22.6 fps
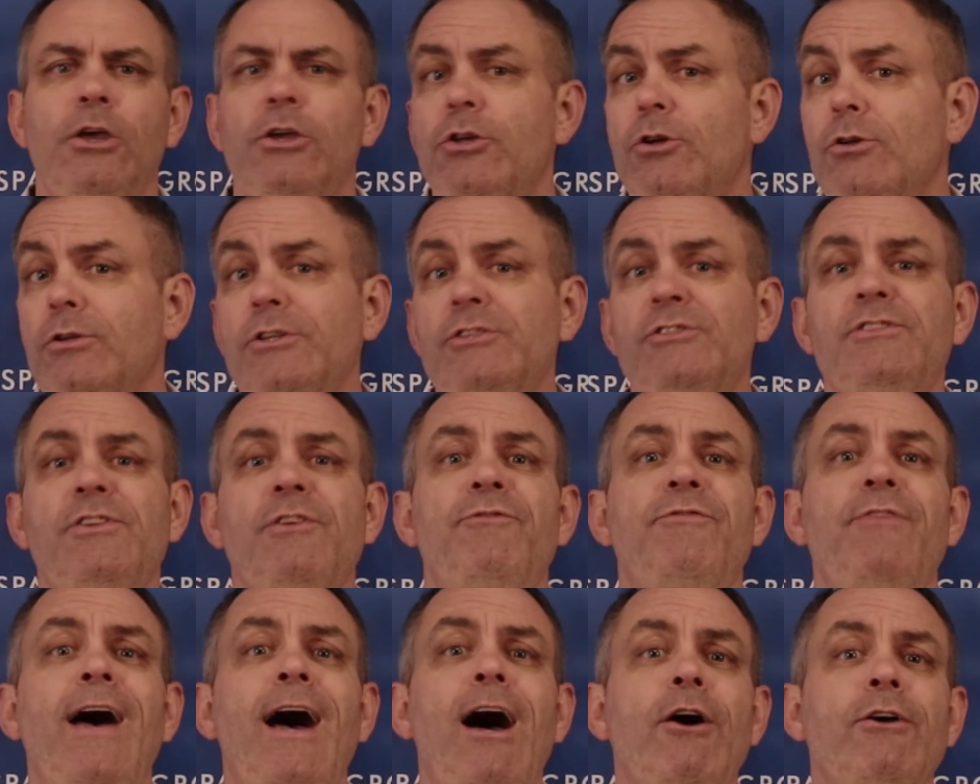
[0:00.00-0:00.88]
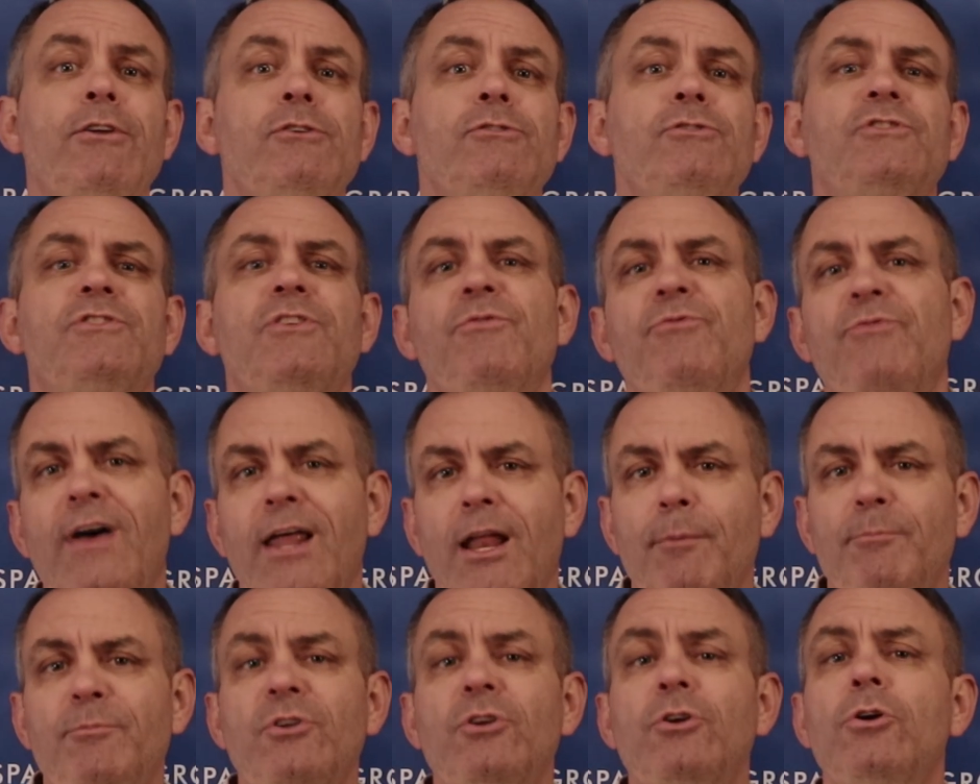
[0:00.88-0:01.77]
Your list of values
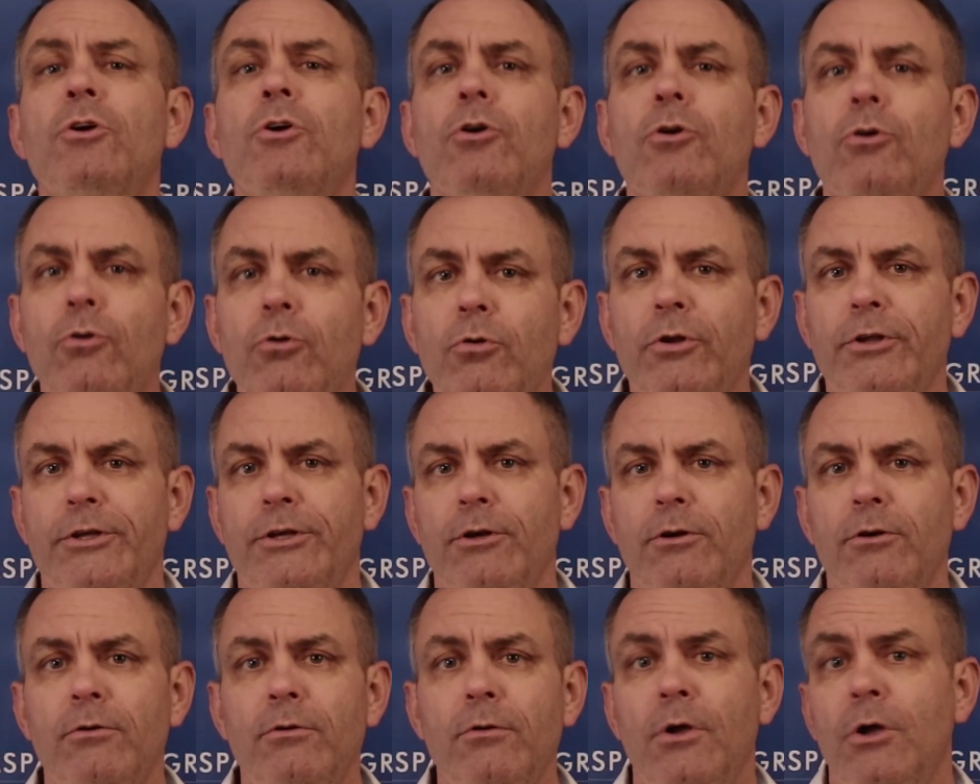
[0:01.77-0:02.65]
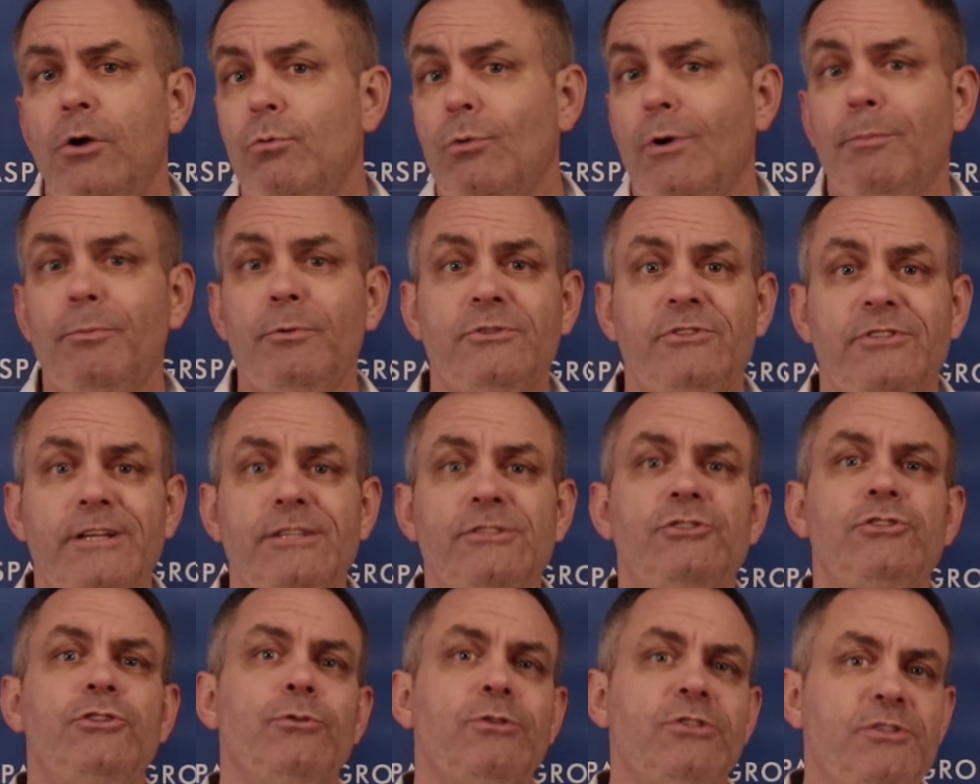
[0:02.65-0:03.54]
developed earlier
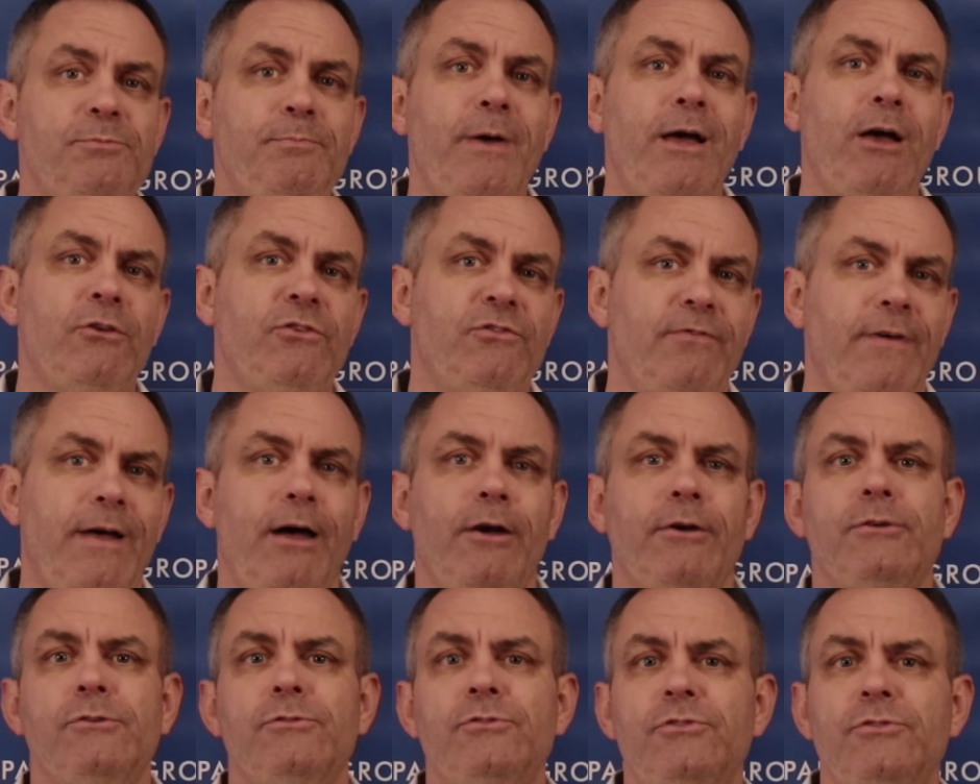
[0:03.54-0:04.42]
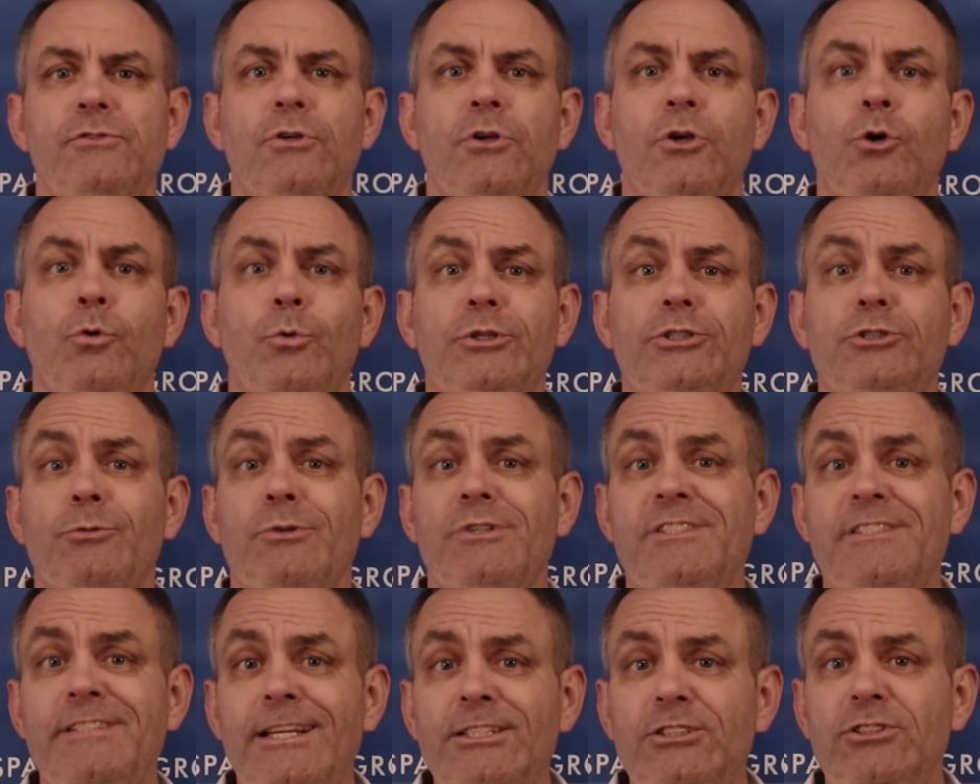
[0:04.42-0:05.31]
represents your espoused values, which are
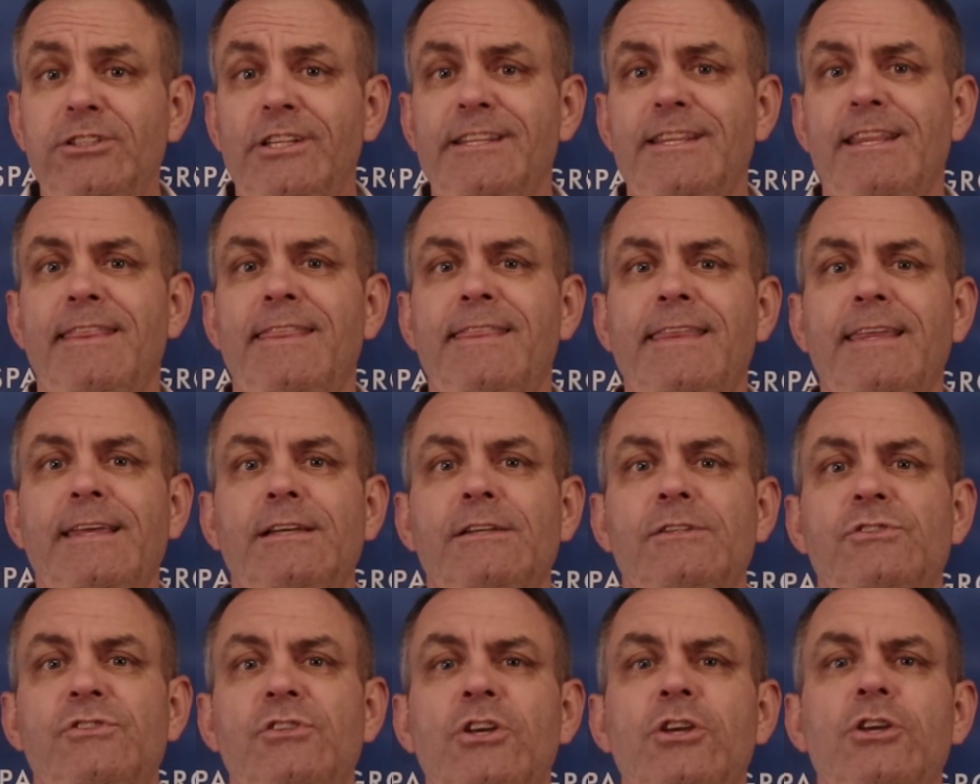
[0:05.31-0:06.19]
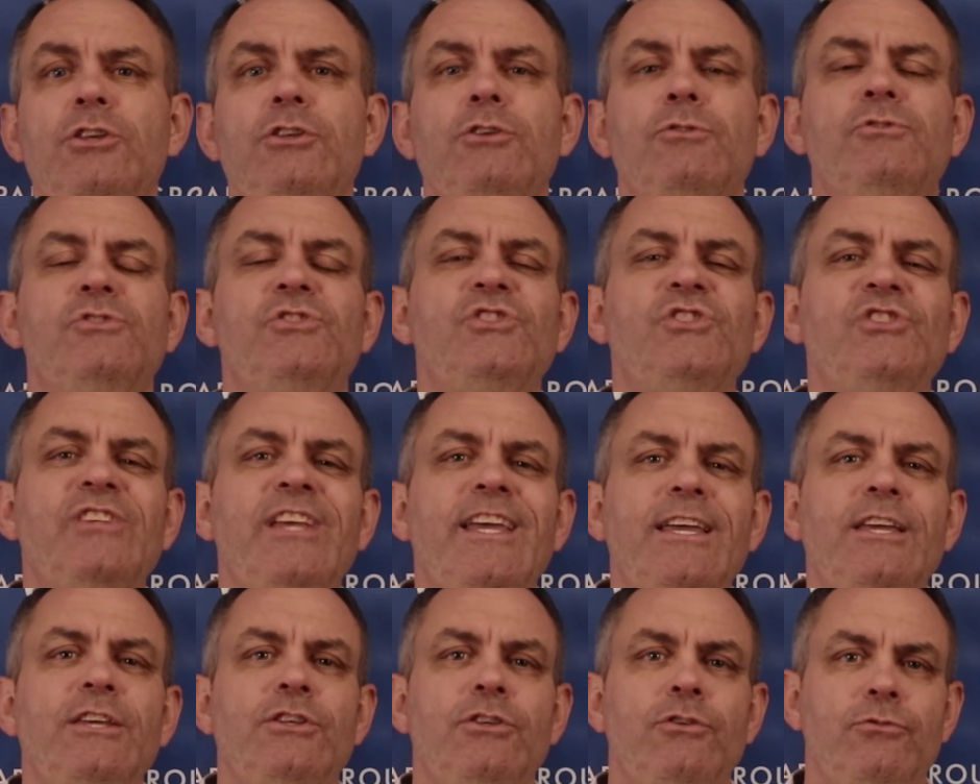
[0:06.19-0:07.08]
essentially the things you
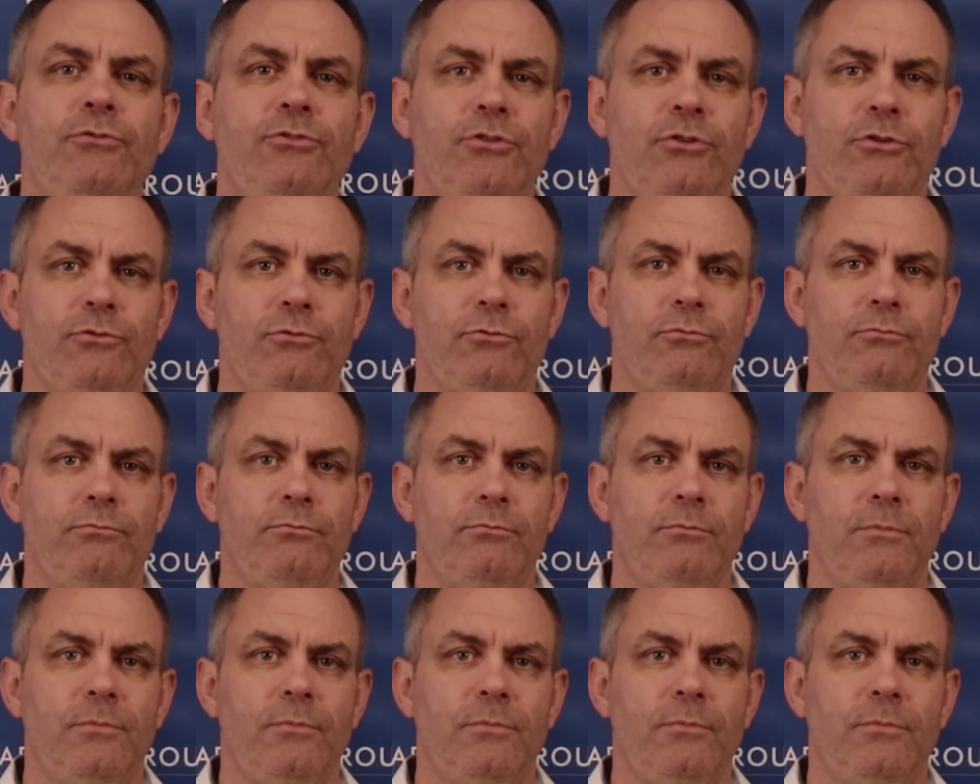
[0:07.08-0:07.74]
say you do.